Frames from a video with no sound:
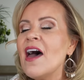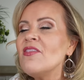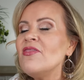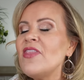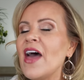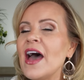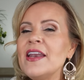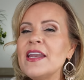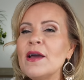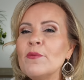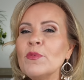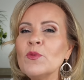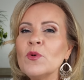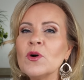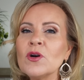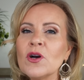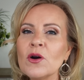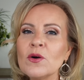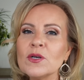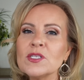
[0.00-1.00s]
That number
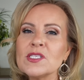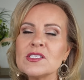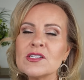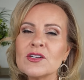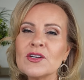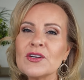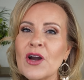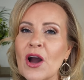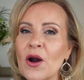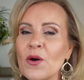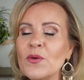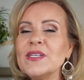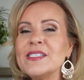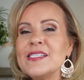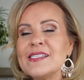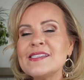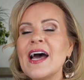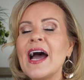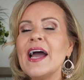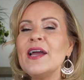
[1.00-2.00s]
will co
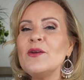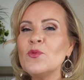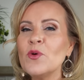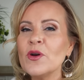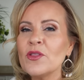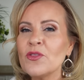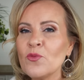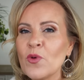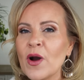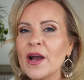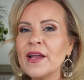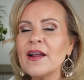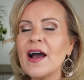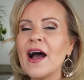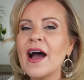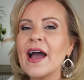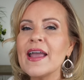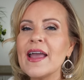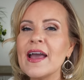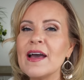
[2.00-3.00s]
coincide with what
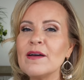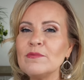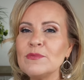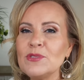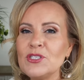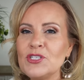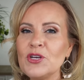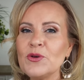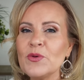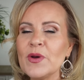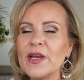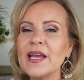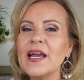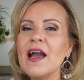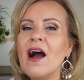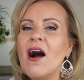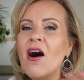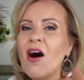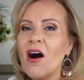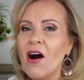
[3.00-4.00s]
I am doing
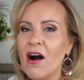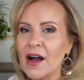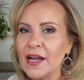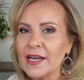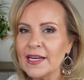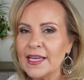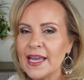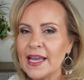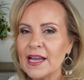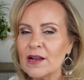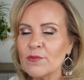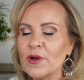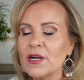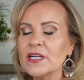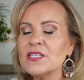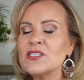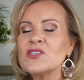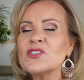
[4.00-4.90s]
on camera.